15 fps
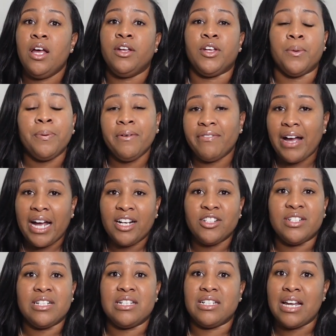Your provider
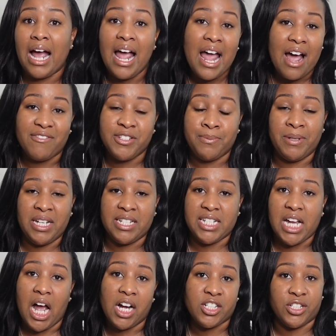does not have to be a
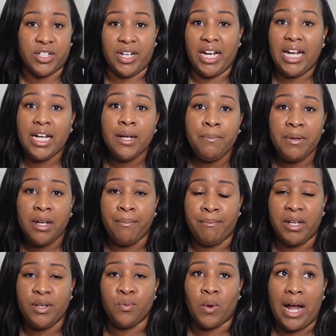doctor. It could be a
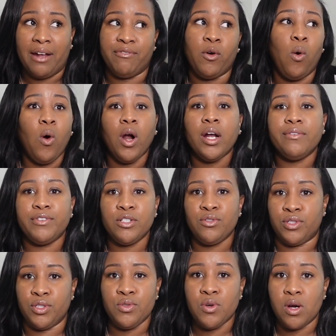midwife, or if you
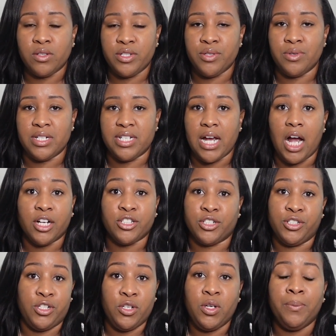do go to a doctor,
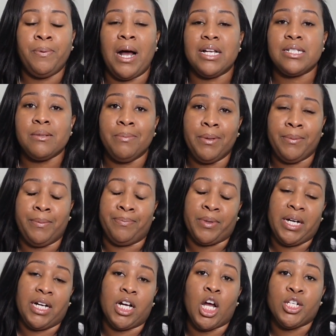you could possibly
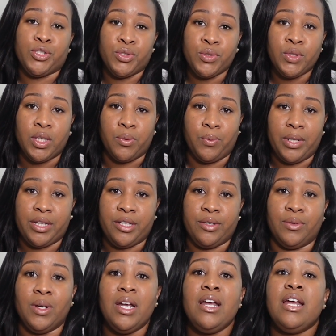bring a doula with
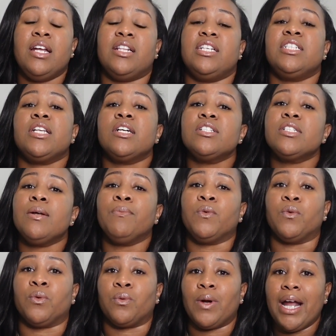you. These are some
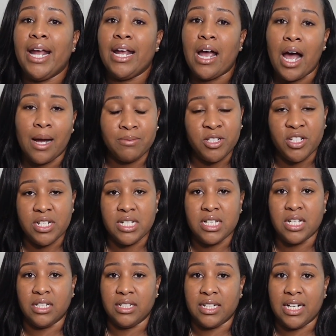great options
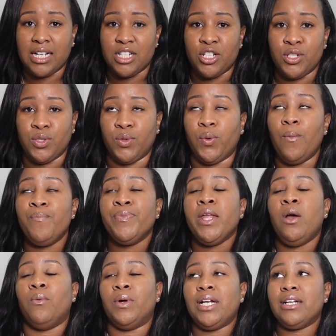to look into.
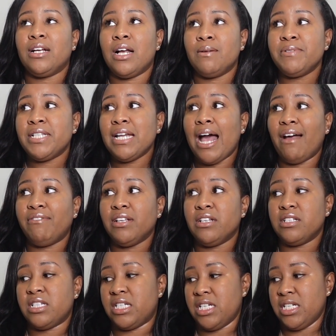When it comes to having
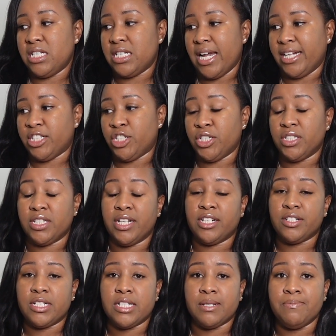a C-section,
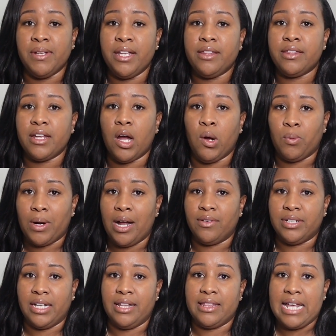there's this myth
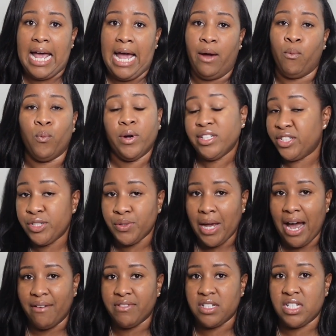around it that once you
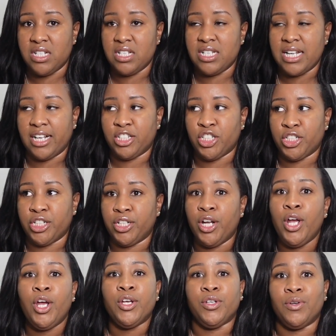have a C-section,
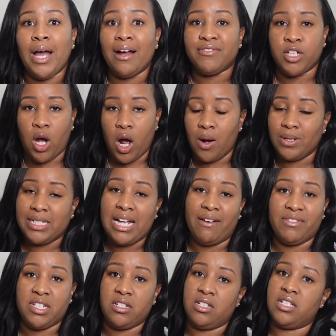you have to always have
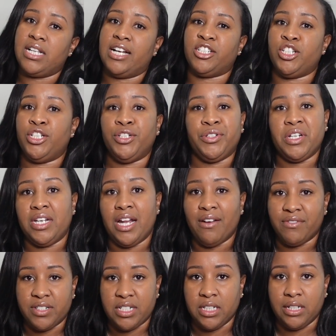a C-section and you can
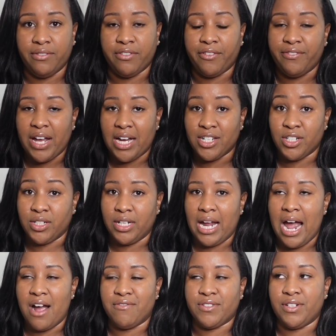never deliver vaginally
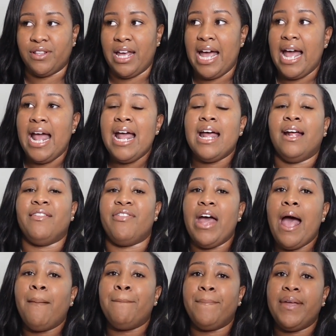after that.
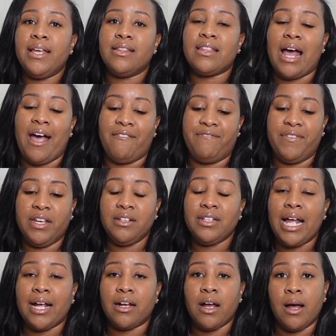That myth, I feel
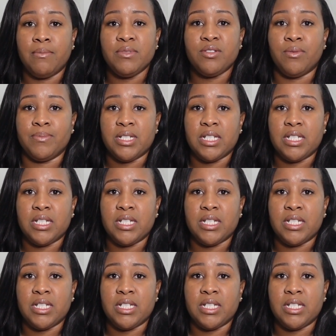like, comes from